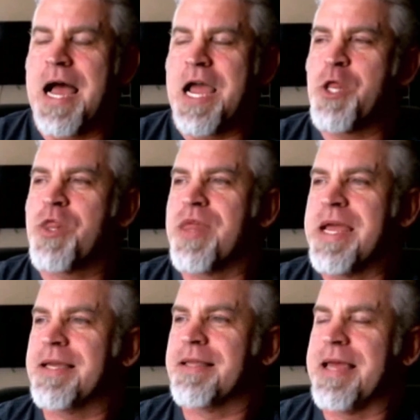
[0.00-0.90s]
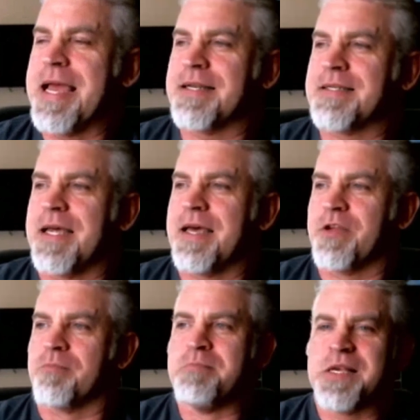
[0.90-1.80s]
I think that
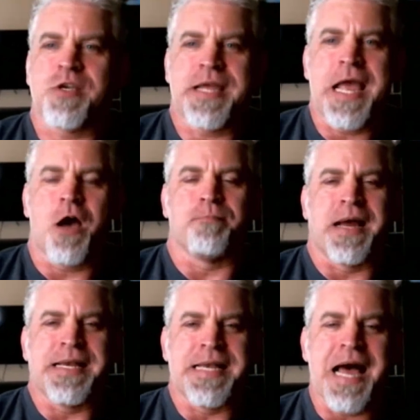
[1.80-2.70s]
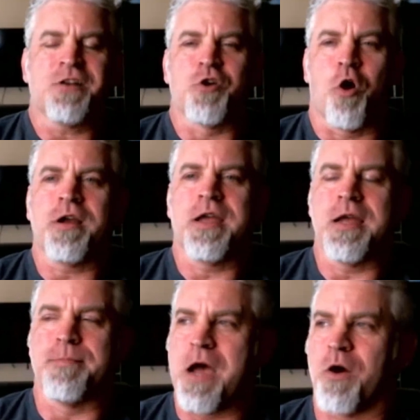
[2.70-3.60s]
uh, they're missing out by not
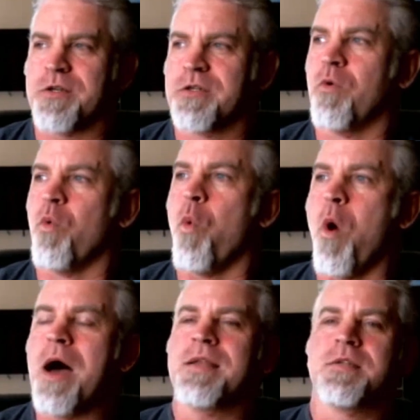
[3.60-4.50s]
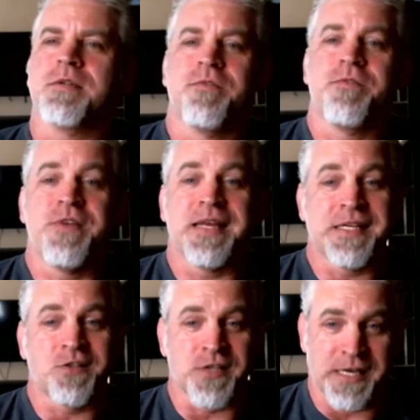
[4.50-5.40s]
talking about what
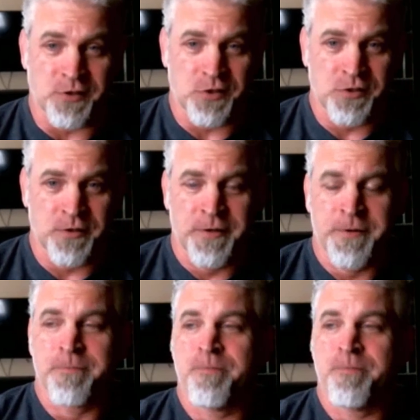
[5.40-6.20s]
fitness is